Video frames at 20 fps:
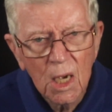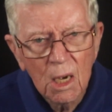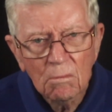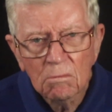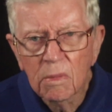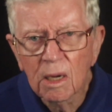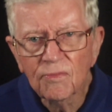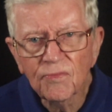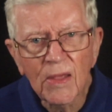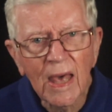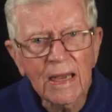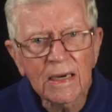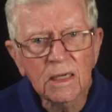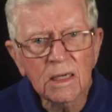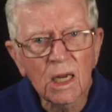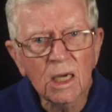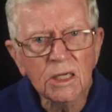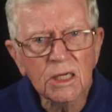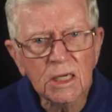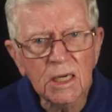But that
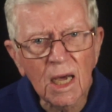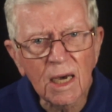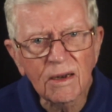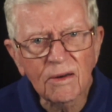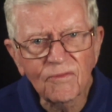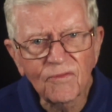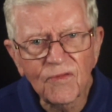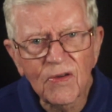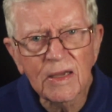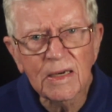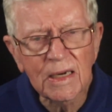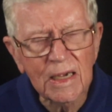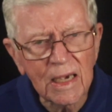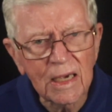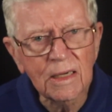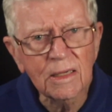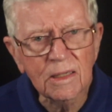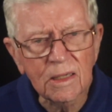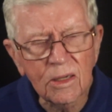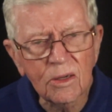does not fit
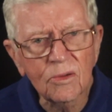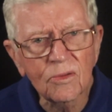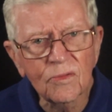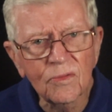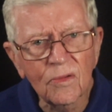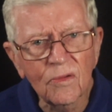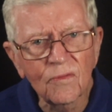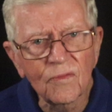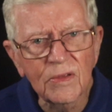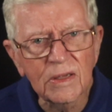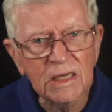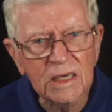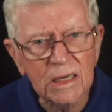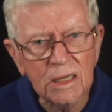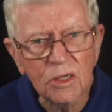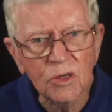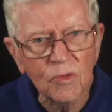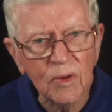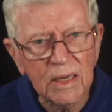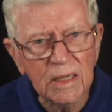into the
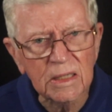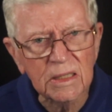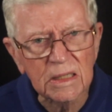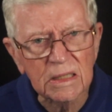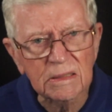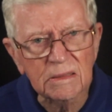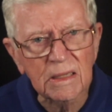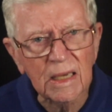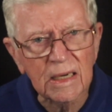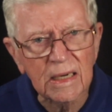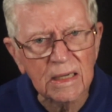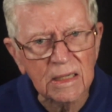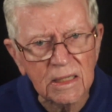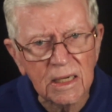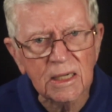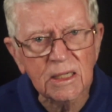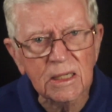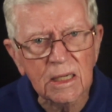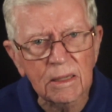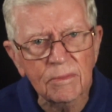situation that
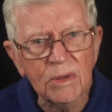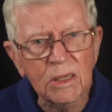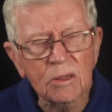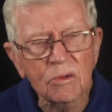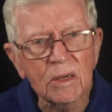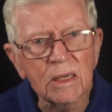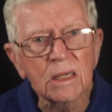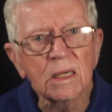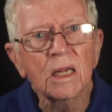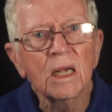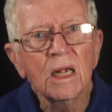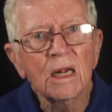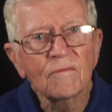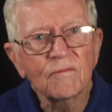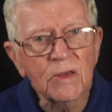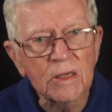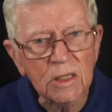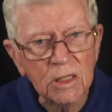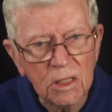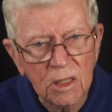existed between
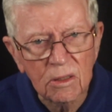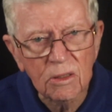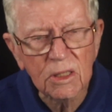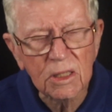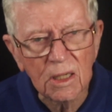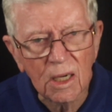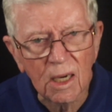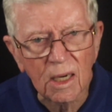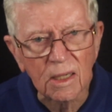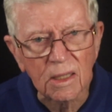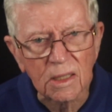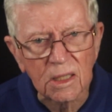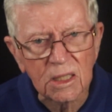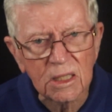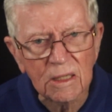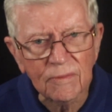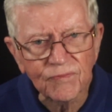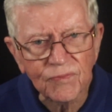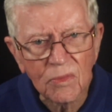these two sons.